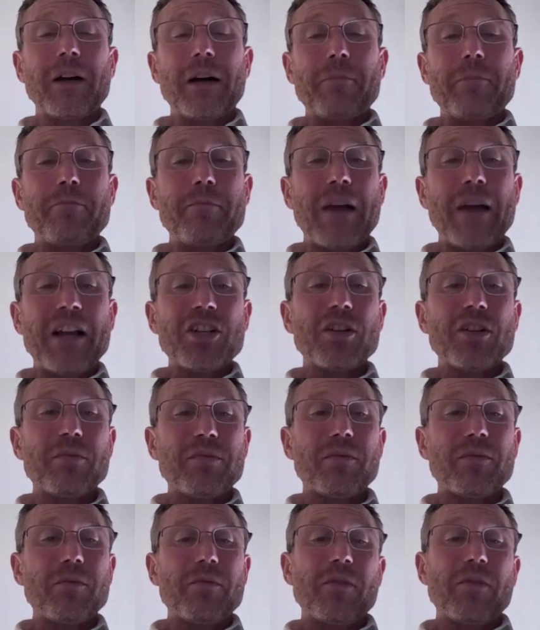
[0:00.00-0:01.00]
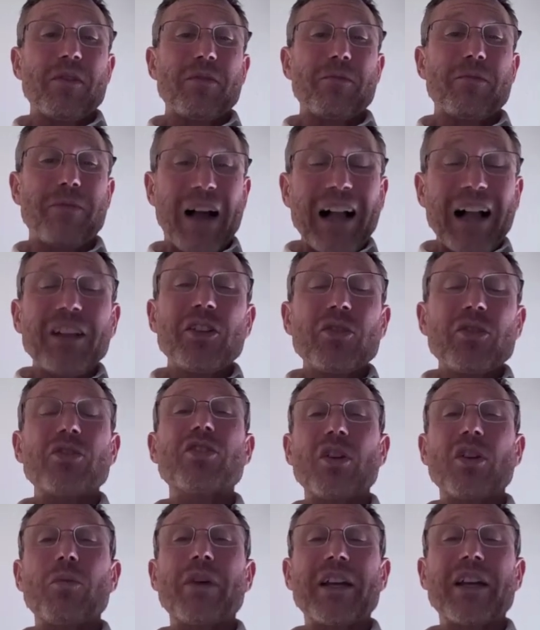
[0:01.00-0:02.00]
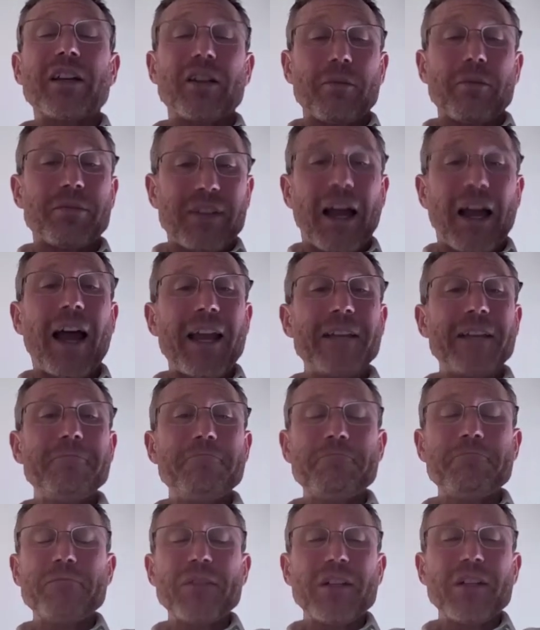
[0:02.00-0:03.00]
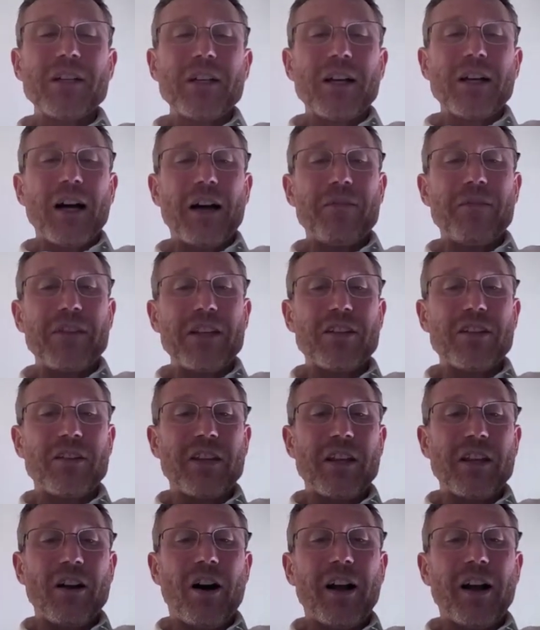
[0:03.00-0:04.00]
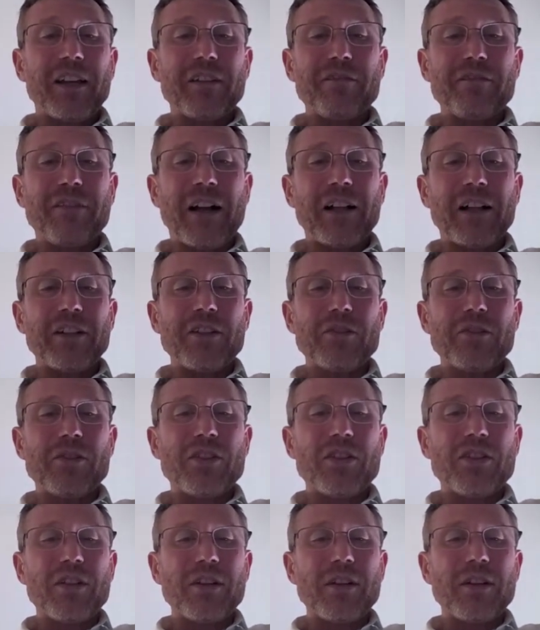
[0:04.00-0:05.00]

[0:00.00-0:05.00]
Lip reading: measure values that we can obtain, and these are the eigenvalues